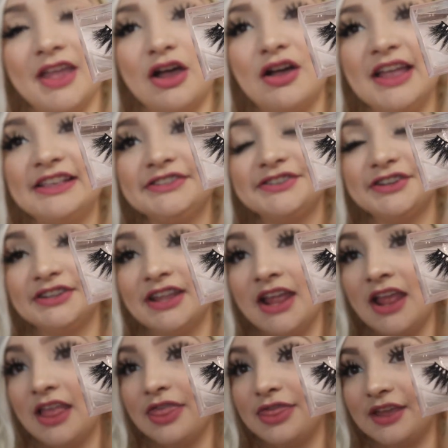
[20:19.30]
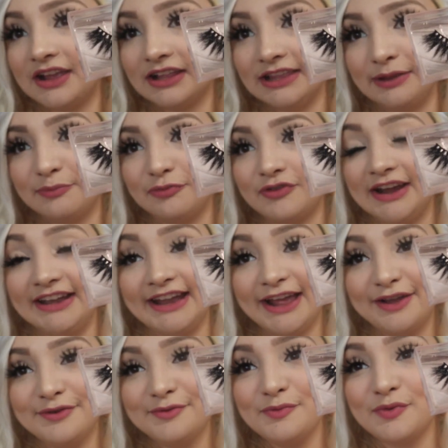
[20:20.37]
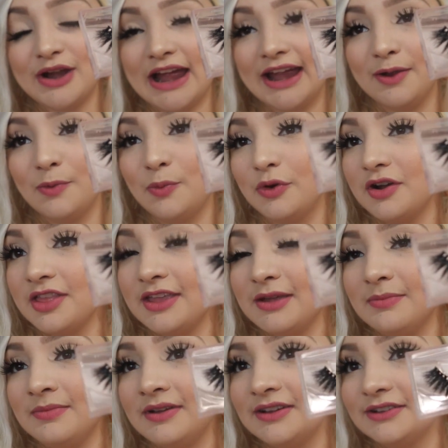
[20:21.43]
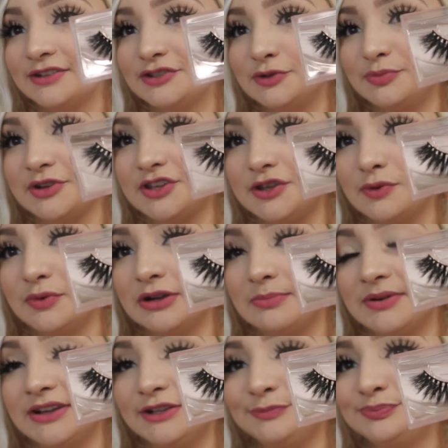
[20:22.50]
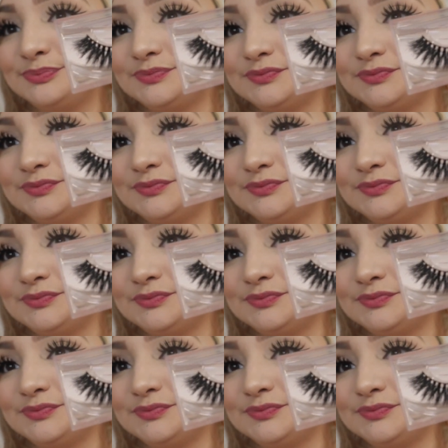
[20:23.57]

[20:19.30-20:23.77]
I'll insert the clip right now where I wore them super cute with a bun